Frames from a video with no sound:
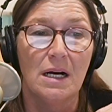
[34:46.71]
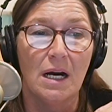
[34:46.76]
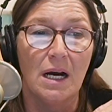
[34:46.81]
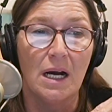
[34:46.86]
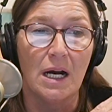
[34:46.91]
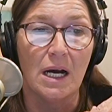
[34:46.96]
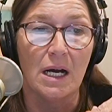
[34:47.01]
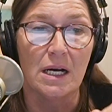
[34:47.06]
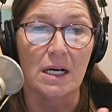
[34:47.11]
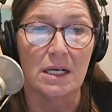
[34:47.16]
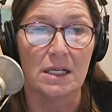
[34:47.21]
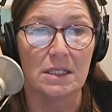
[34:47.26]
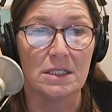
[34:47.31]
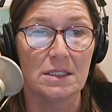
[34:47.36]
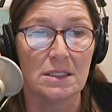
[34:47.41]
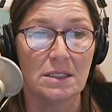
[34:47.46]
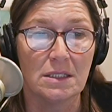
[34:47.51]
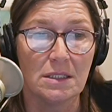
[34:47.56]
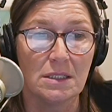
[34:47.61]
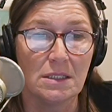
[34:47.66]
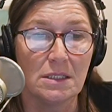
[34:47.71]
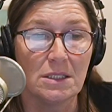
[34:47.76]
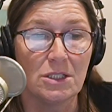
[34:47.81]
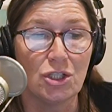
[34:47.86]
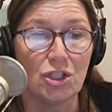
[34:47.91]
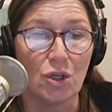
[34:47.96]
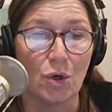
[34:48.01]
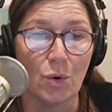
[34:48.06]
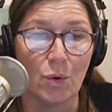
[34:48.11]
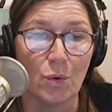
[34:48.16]
Uh,
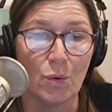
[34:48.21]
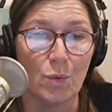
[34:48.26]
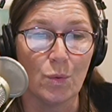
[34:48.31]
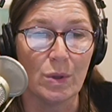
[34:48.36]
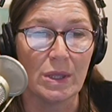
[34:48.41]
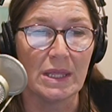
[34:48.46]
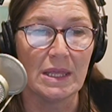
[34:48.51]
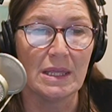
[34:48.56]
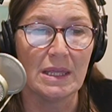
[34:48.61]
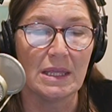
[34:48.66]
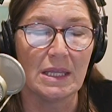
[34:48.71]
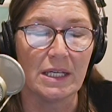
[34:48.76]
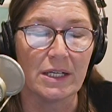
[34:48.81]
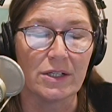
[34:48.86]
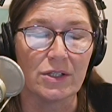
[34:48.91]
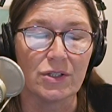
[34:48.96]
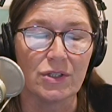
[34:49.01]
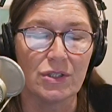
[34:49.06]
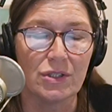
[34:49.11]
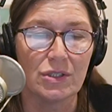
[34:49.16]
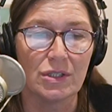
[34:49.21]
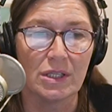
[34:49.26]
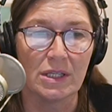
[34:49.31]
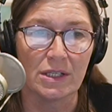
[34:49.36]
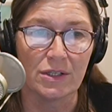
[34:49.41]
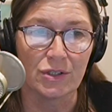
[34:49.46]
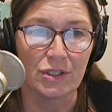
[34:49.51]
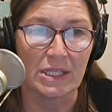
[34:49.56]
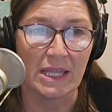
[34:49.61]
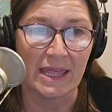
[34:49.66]
so there's
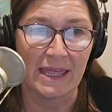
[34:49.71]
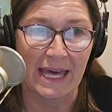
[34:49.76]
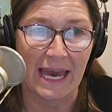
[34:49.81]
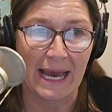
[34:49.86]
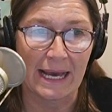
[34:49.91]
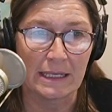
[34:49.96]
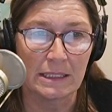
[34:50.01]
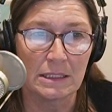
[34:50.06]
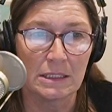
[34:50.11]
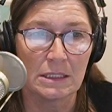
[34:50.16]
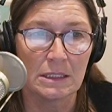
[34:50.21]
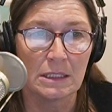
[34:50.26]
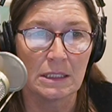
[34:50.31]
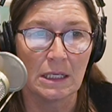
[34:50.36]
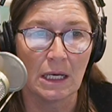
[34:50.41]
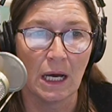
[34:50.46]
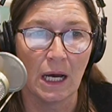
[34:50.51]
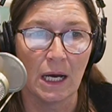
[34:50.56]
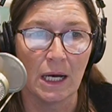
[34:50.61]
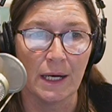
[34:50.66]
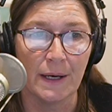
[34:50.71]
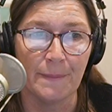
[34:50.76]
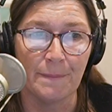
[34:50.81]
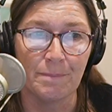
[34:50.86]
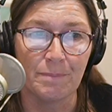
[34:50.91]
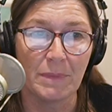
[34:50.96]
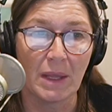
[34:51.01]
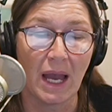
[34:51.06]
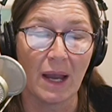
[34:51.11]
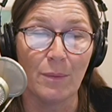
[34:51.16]
there's that.
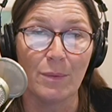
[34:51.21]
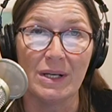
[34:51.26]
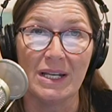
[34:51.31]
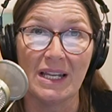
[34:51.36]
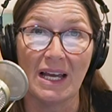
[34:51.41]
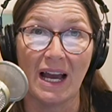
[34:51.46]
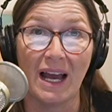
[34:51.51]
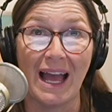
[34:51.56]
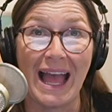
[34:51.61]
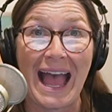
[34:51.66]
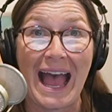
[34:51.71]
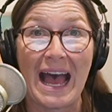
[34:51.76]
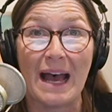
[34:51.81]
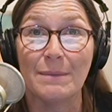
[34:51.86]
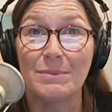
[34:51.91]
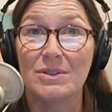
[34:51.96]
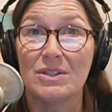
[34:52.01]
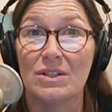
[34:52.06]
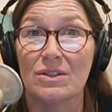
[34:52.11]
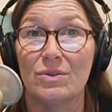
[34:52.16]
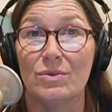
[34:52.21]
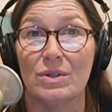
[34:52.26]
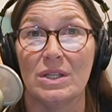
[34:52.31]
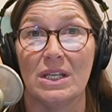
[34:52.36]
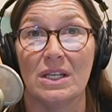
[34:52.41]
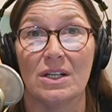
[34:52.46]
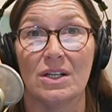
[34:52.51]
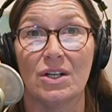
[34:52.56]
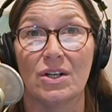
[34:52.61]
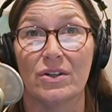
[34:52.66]
Um, I would
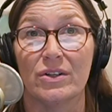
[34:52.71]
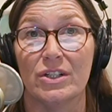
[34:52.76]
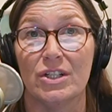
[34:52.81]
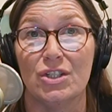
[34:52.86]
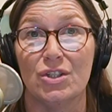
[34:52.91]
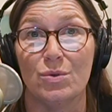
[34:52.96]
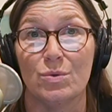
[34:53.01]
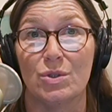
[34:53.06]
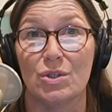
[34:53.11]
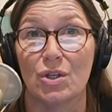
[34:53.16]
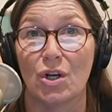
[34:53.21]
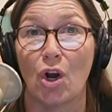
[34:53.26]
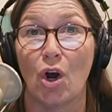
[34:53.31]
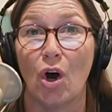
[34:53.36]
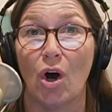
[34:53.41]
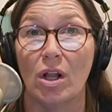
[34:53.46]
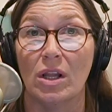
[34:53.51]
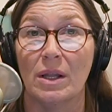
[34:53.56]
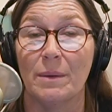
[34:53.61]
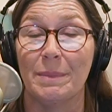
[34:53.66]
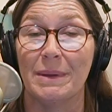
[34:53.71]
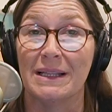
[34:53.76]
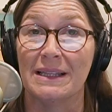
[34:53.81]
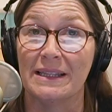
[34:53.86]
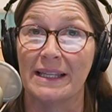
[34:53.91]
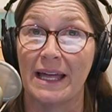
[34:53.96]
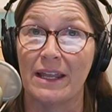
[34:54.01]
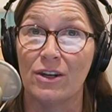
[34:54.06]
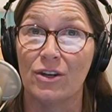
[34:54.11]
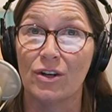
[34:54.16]
absolutely encourage you to call up a
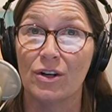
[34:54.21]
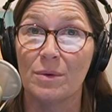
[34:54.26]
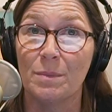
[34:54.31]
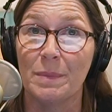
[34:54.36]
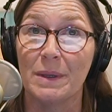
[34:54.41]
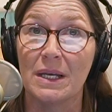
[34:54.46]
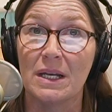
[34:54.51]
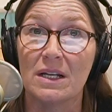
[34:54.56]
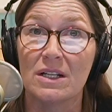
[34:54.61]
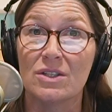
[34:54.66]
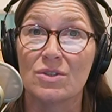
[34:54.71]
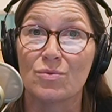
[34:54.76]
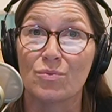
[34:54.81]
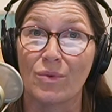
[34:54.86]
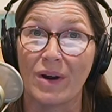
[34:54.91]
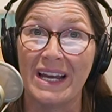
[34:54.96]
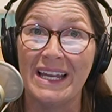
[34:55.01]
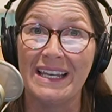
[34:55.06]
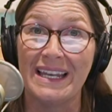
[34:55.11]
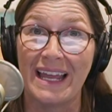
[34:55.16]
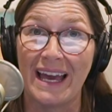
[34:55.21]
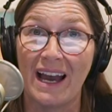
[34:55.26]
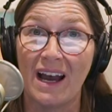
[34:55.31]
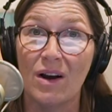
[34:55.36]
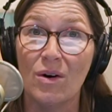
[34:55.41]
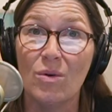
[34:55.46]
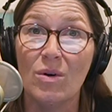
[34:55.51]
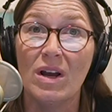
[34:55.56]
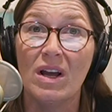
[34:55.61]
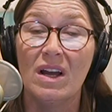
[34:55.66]
lender because right
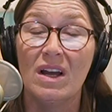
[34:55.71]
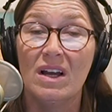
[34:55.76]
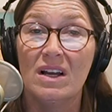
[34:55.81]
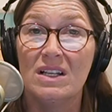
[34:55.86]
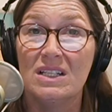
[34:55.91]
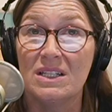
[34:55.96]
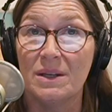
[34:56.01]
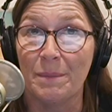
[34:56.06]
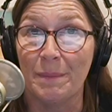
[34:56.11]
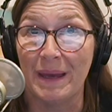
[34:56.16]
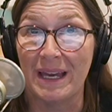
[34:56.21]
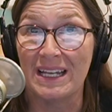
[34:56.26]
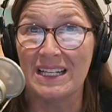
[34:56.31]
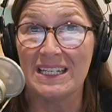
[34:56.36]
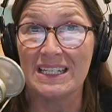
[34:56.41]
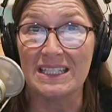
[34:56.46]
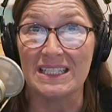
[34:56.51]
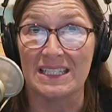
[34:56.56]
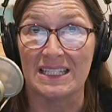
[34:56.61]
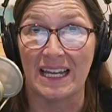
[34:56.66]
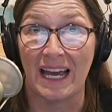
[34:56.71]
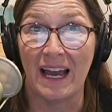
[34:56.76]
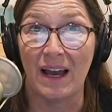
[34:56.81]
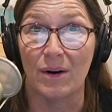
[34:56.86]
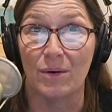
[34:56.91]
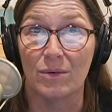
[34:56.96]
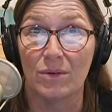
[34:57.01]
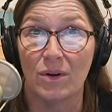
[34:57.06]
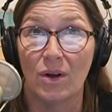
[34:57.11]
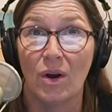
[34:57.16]
now demand is
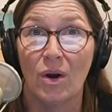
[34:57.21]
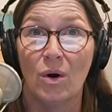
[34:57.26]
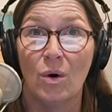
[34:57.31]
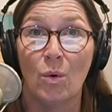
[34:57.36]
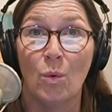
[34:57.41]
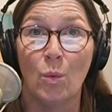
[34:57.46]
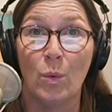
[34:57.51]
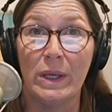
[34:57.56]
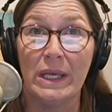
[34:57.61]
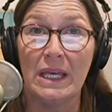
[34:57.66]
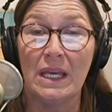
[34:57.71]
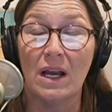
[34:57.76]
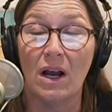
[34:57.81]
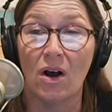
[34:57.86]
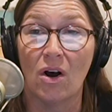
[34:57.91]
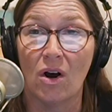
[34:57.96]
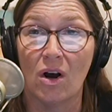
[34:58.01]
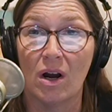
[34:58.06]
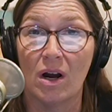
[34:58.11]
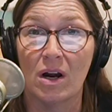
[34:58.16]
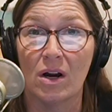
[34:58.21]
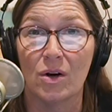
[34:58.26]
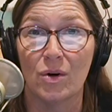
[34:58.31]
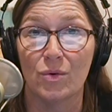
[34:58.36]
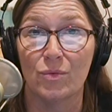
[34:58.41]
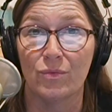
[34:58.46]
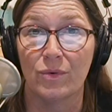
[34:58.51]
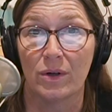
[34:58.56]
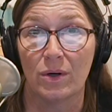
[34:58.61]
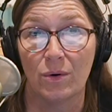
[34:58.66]
down. We
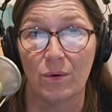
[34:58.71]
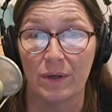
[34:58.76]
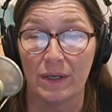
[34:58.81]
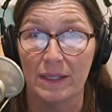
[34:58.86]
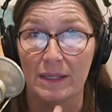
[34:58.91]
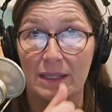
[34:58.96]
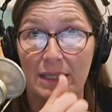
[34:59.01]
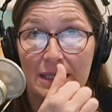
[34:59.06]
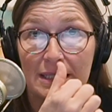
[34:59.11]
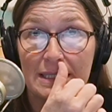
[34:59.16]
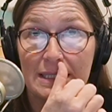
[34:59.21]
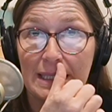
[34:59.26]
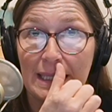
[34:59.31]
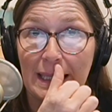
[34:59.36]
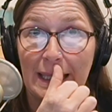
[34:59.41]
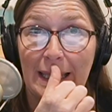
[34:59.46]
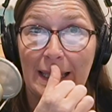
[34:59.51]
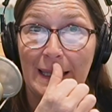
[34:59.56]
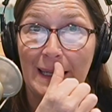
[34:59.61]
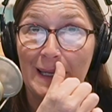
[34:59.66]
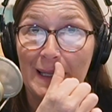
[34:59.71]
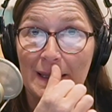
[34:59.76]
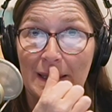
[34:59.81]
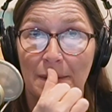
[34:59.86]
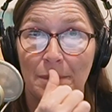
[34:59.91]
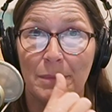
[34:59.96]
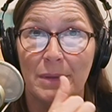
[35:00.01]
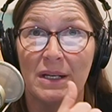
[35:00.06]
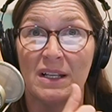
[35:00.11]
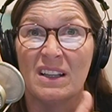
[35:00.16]
are recording this in
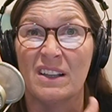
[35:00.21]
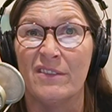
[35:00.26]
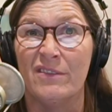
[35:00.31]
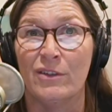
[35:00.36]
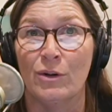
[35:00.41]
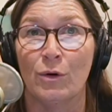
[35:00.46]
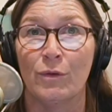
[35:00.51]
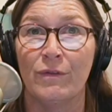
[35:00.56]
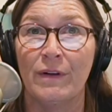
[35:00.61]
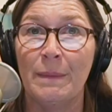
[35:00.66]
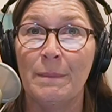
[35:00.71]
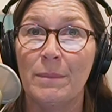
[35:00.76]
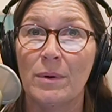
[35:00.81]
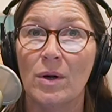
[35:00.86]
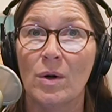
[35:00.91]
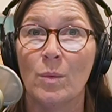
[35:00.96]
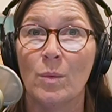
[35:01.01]
the middle of November.